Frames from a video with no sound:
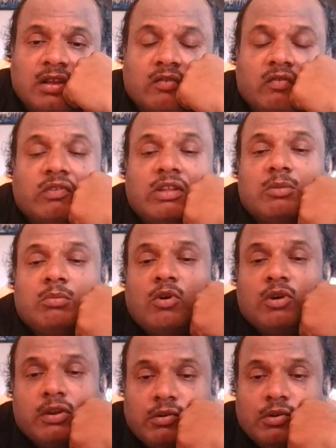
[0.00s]
Without
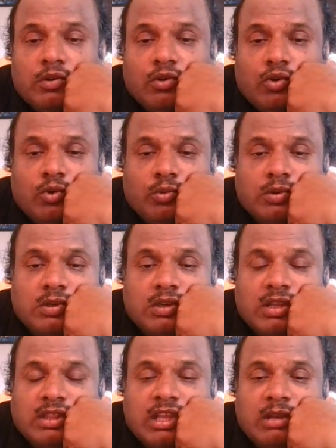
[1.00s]
Bollywood groups,
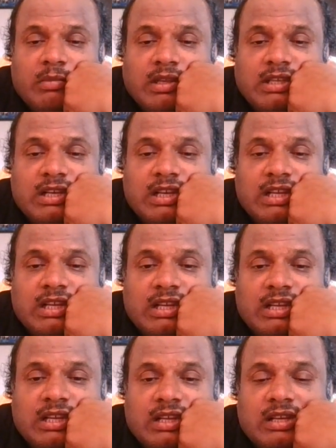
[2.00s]
nothing
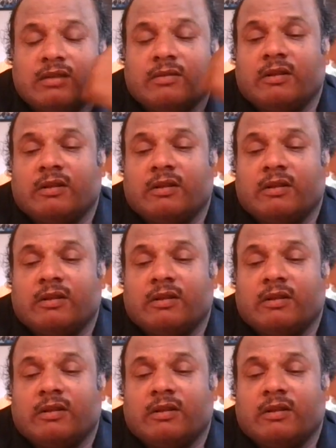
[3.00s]
basically,